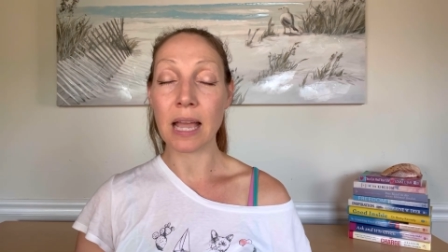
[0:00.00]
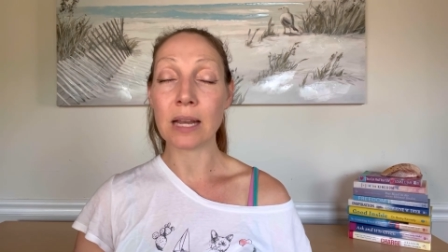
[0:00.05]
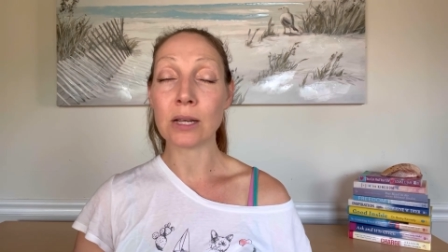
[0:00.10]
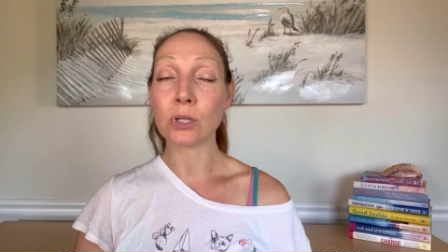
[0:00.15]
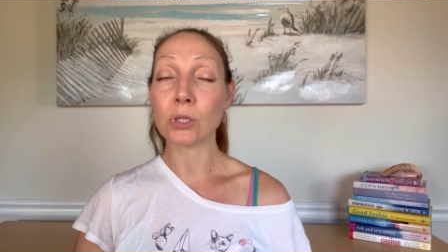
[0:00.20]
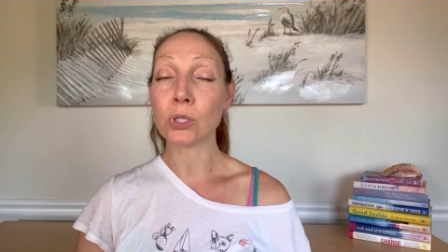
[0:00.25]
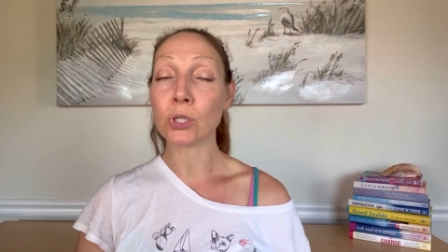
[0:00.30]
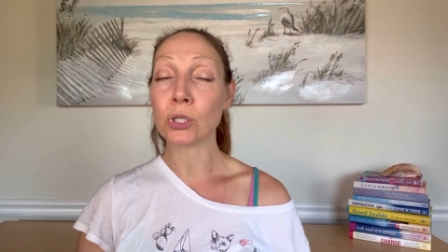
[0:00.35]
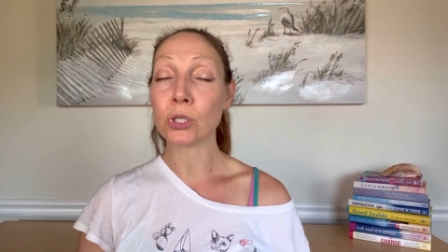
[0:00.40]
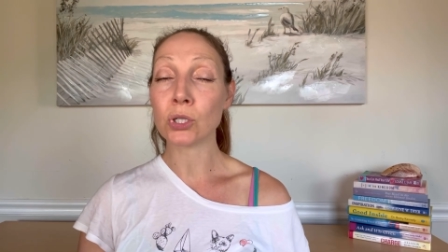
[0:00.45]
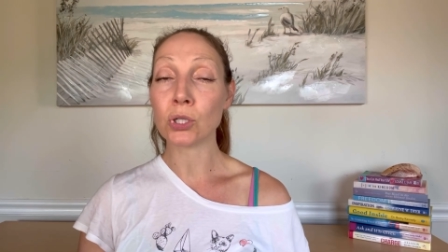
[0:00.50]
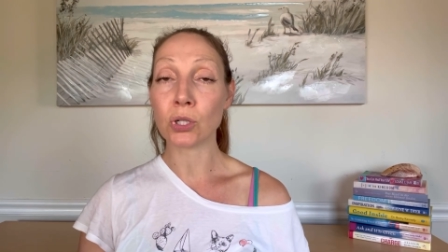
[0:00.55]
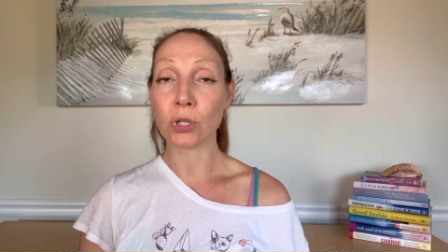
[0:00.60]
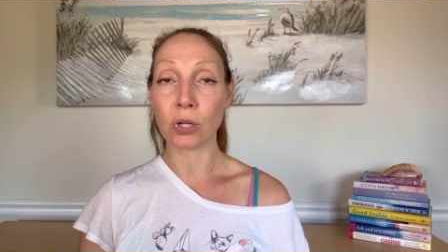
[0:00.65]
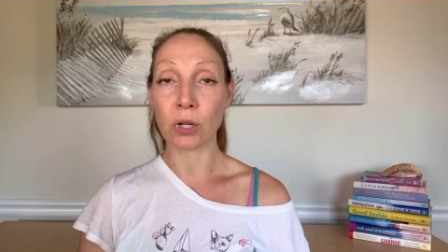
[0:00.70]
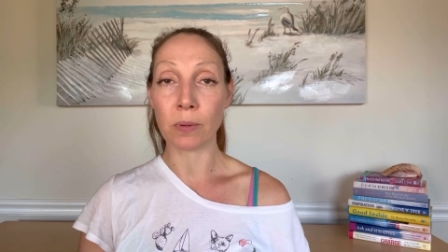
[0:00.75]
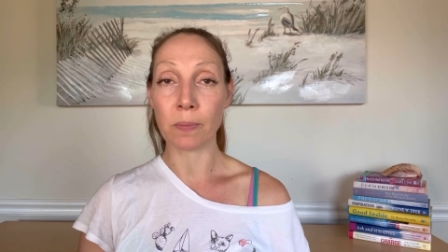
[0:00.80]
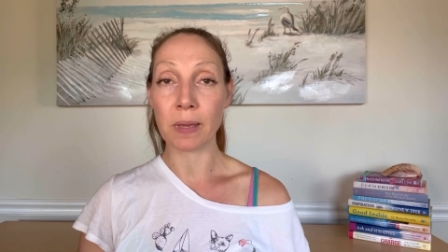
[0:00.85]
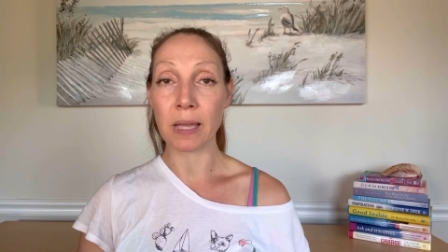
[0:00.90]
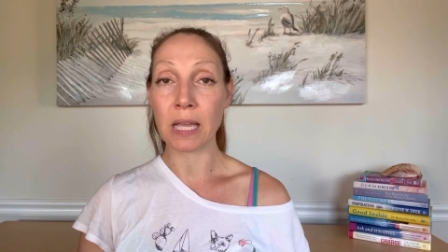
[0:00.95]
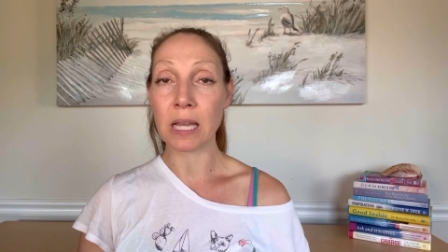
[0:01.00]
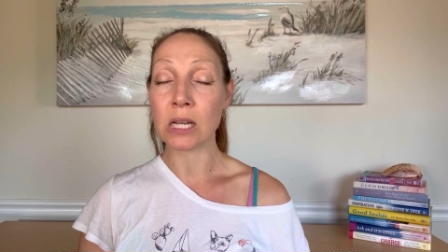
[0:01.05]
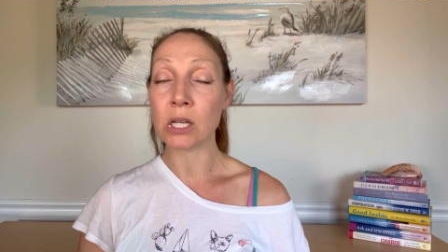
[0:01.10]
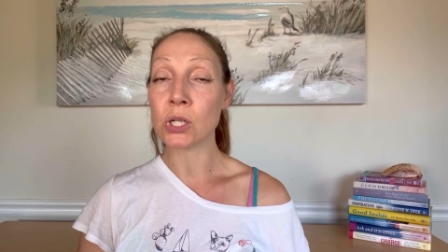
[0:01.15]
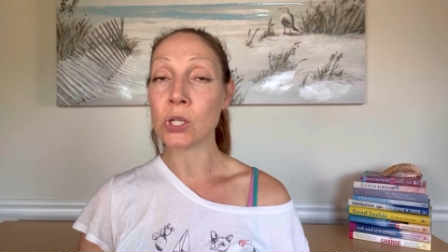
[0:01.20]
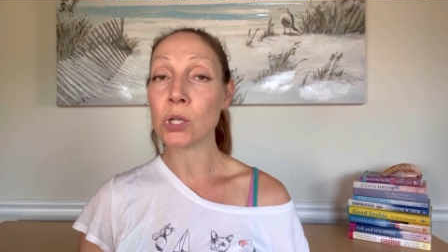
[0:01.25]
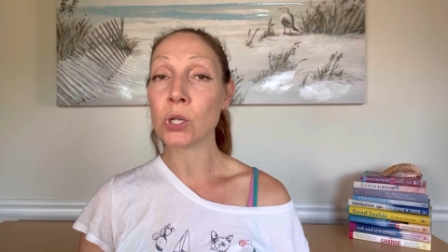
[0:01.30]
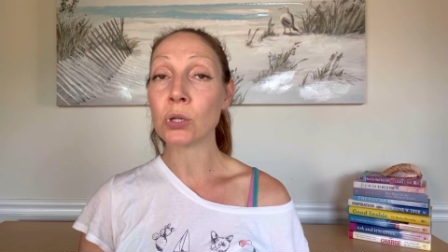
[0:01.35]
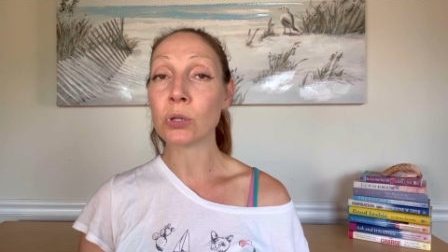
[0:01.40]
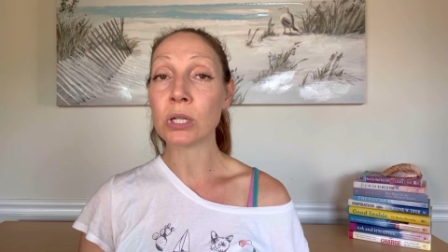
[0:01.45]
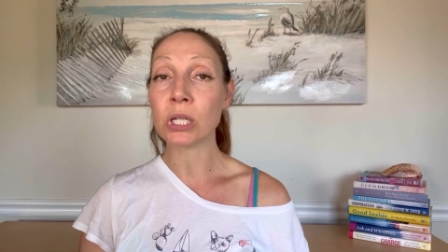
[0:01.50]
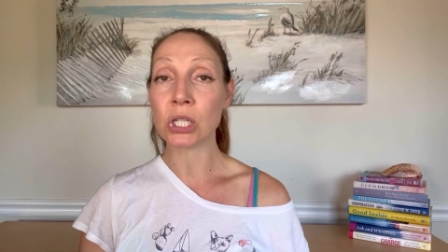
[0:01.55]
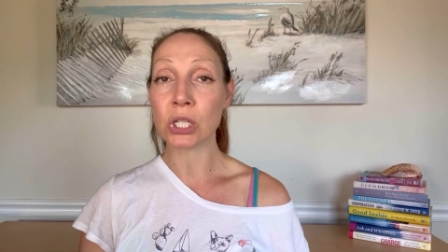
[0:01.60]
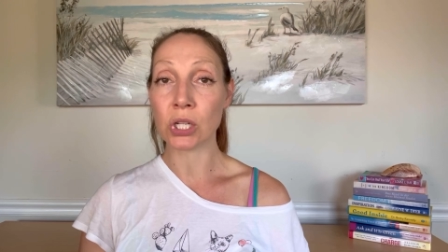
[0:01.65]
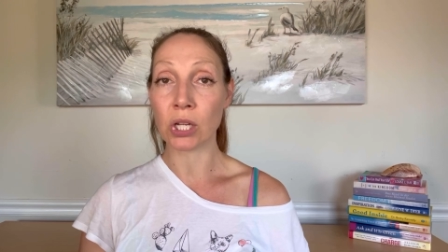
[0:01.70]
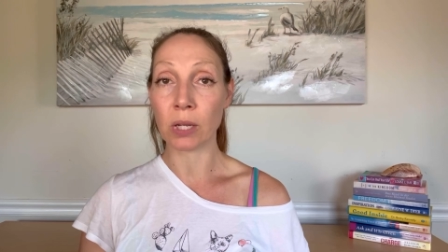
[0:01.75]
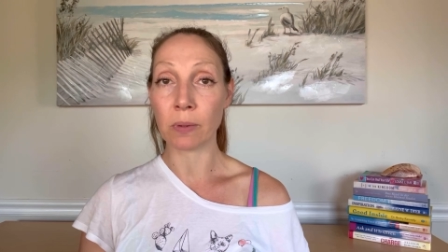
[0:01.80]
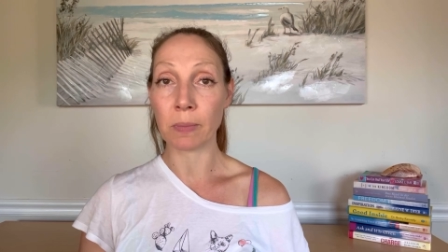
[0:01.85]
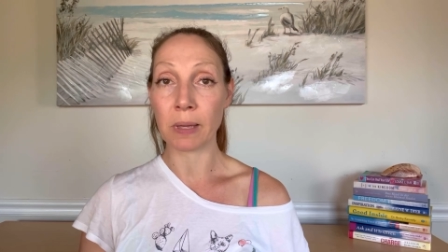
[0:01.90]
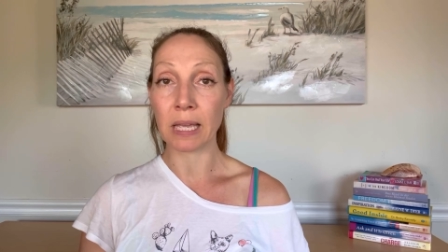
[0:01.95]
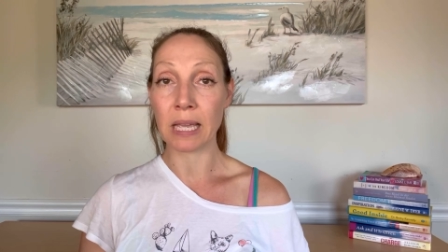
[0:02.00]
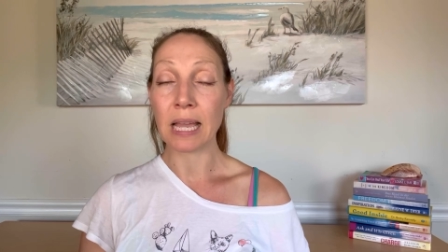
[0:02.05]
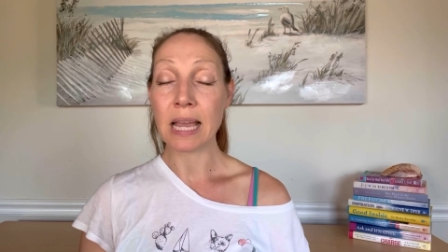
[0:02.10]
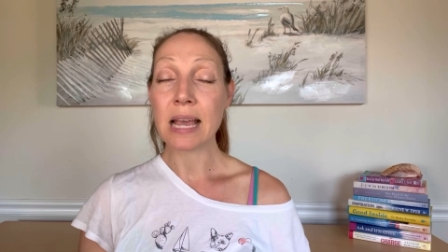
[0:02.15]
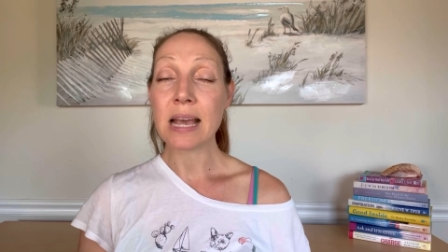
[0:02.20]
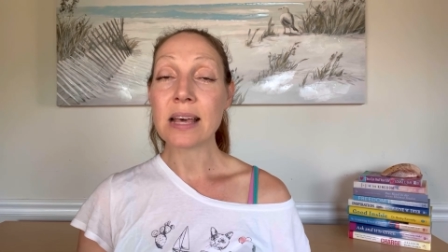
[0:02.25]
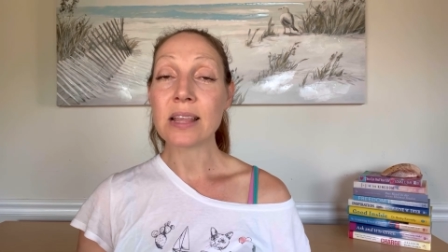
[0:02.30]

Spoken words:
and nurturing me and nourishing me.